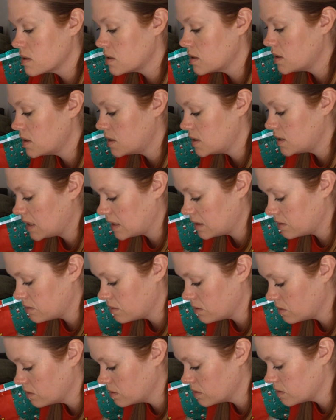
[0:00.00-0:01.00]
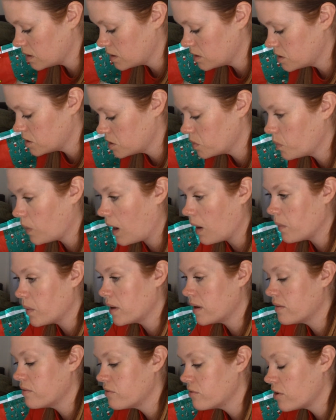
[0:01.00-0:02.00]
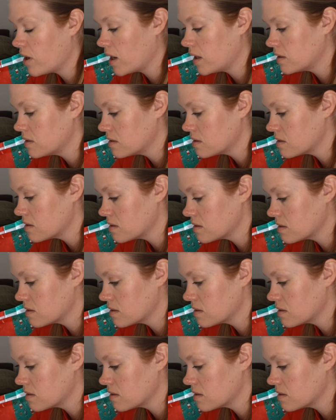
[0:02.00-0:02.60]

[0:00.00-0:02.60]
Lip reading: Nintendogs, Chihuahua and Friends.